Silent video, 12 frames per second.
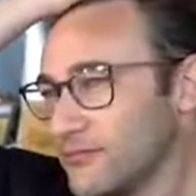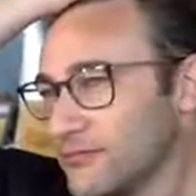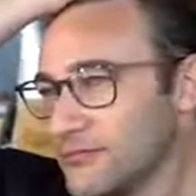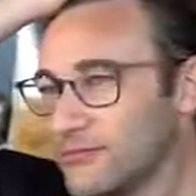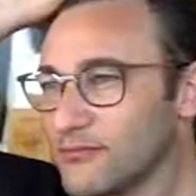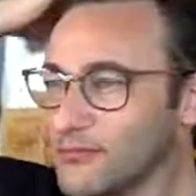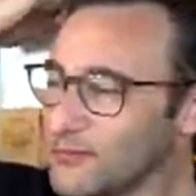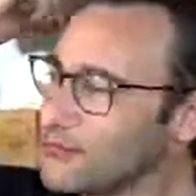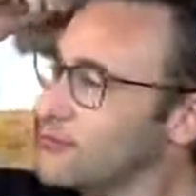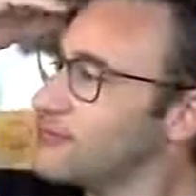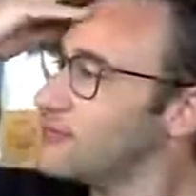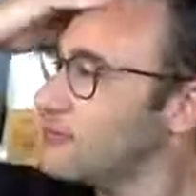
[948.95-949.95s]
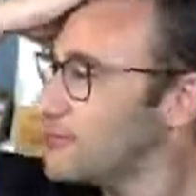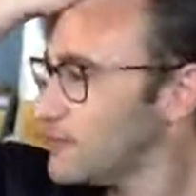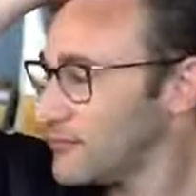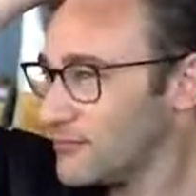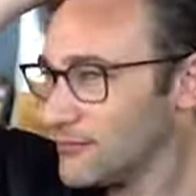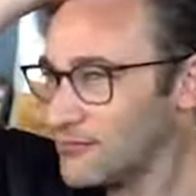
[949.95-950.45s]

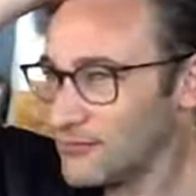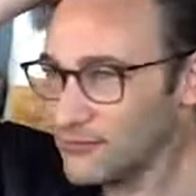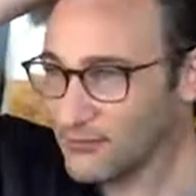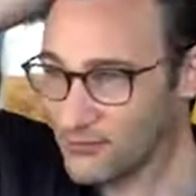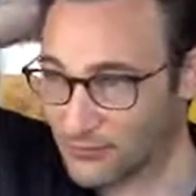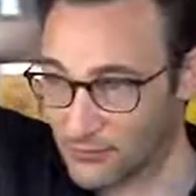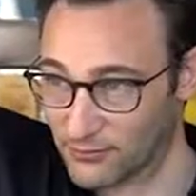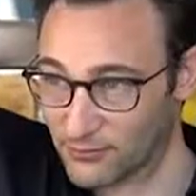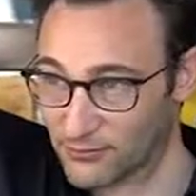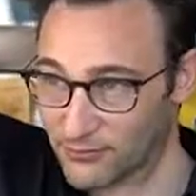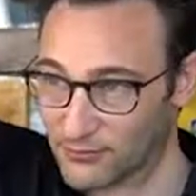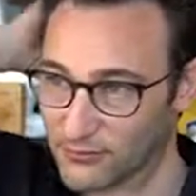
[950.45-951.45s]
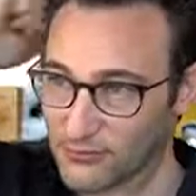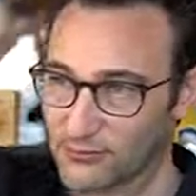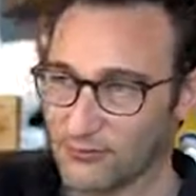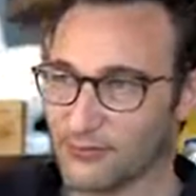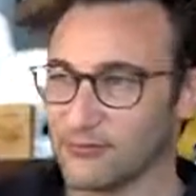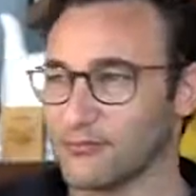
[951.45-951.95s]

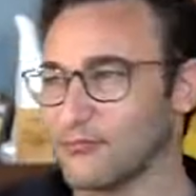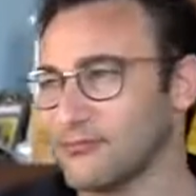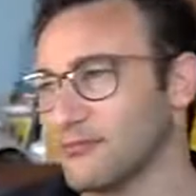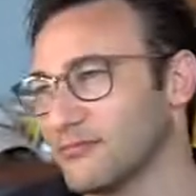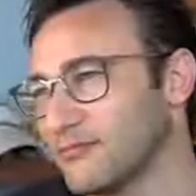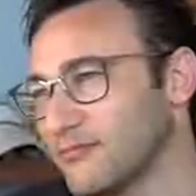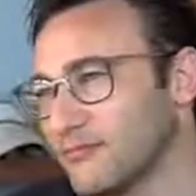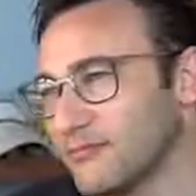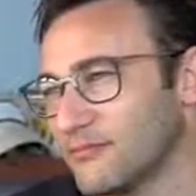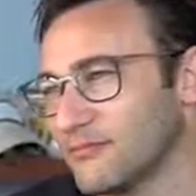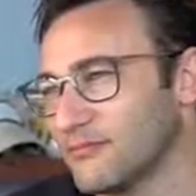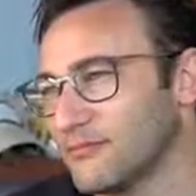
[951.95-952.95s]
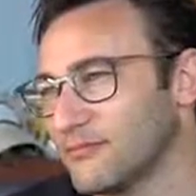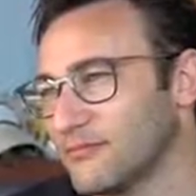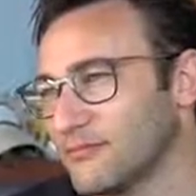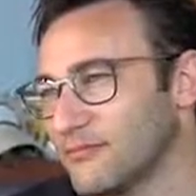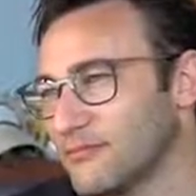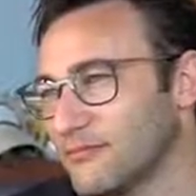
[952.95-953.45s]

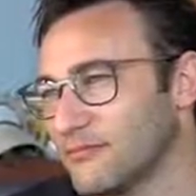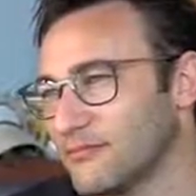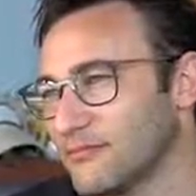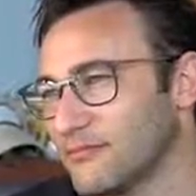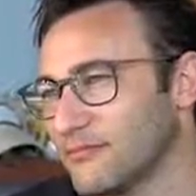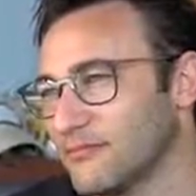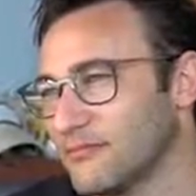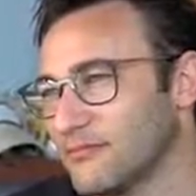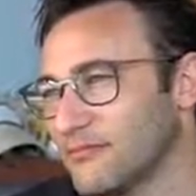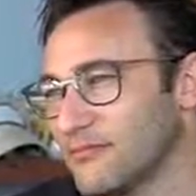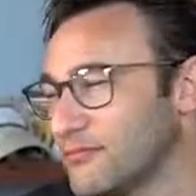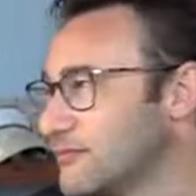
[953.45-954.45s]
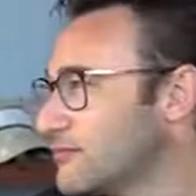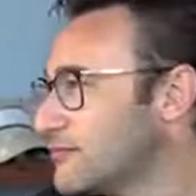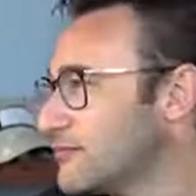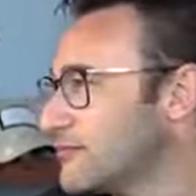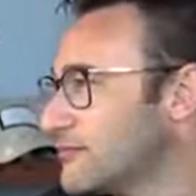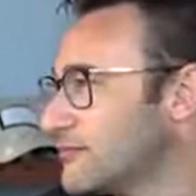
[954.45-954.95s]

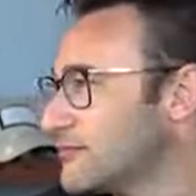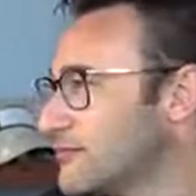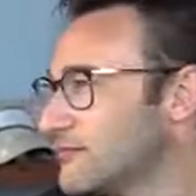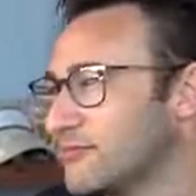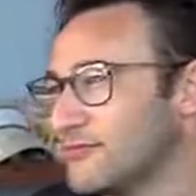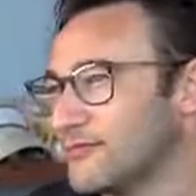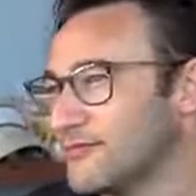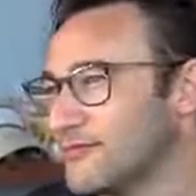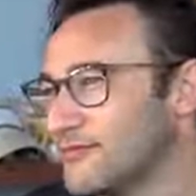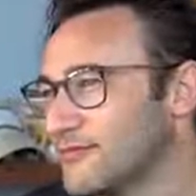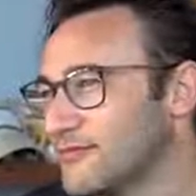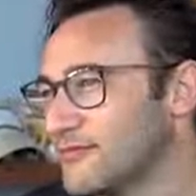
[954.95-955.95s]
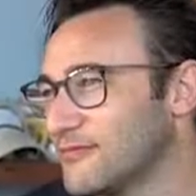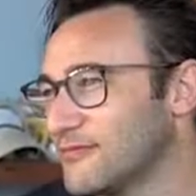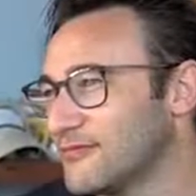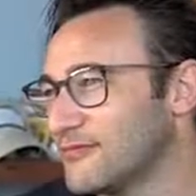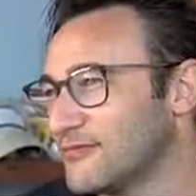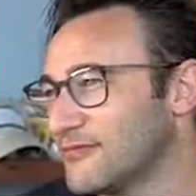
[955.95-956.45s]

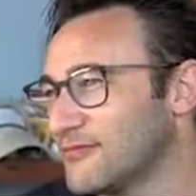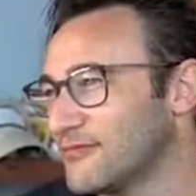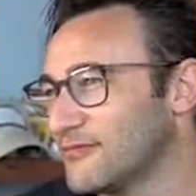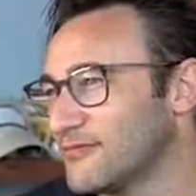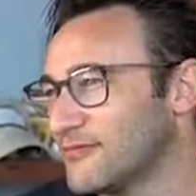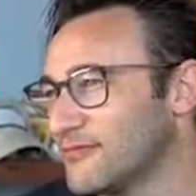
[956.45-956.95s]
(silent)